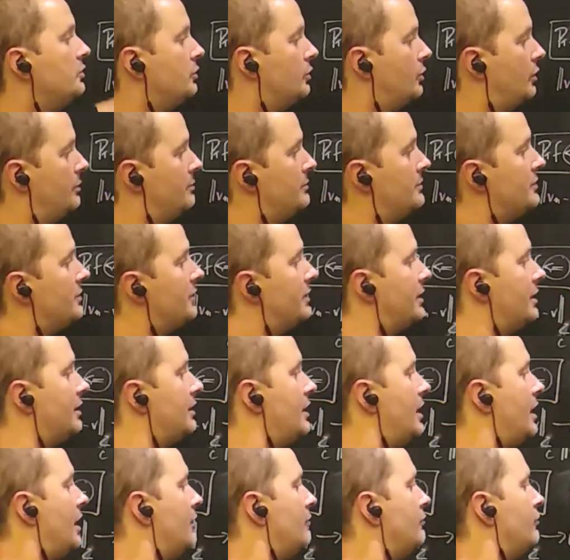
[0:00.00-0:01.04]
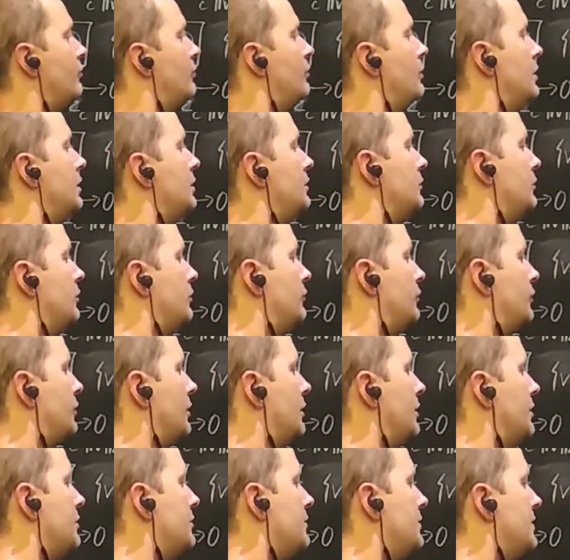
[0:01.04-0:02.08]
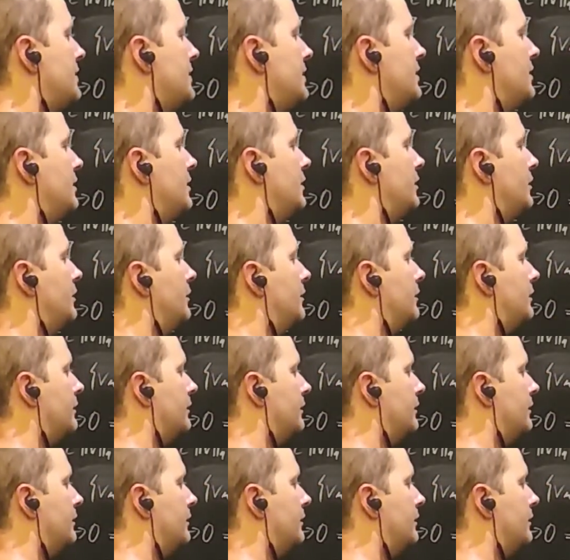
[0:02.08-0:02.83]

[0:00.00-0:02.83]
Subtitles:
norms. So I can have 1 over little c here.